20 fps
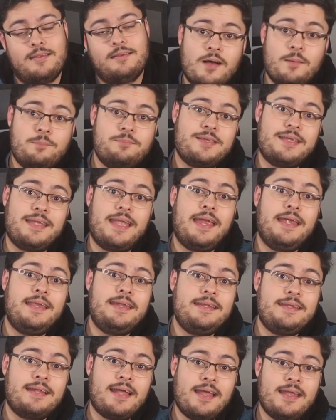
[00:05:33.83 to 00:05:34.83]
Update
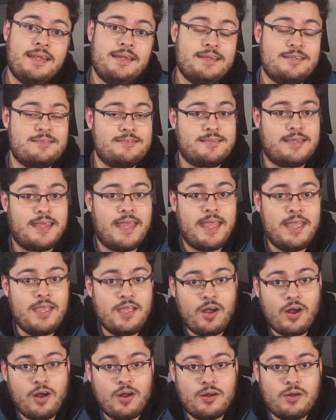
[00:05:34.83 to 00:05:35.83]
89 is
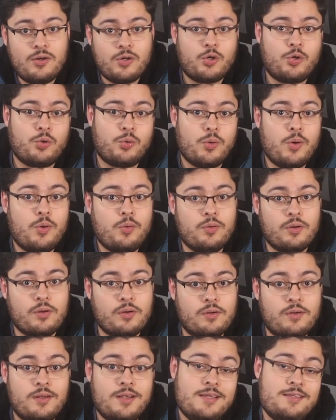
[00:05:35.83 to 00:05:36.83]
KR
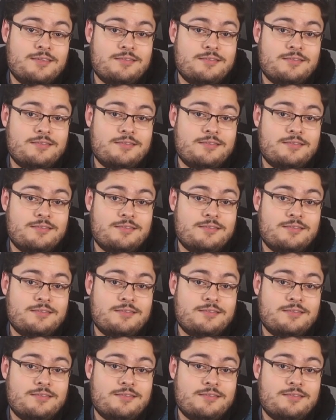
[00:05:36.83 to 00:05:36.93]
Kroger.